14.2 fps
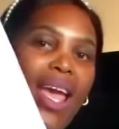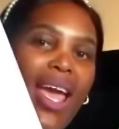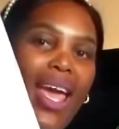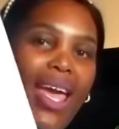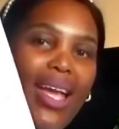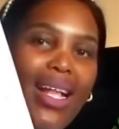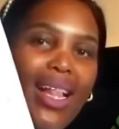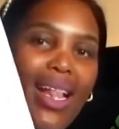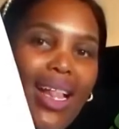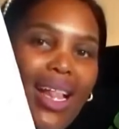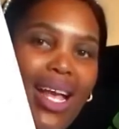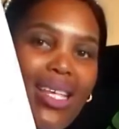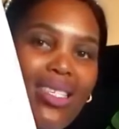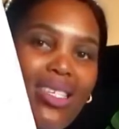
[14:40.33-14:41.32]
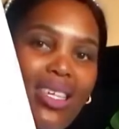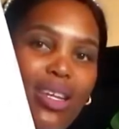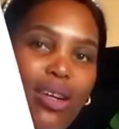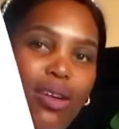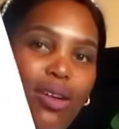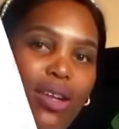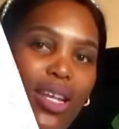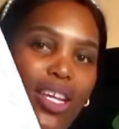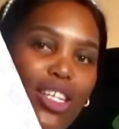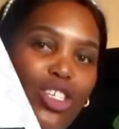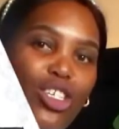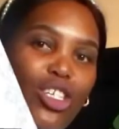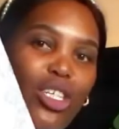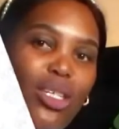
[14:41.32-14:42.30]
a classic
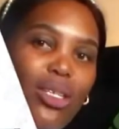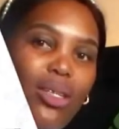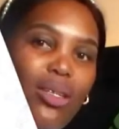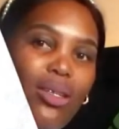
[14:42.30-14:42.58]
collection.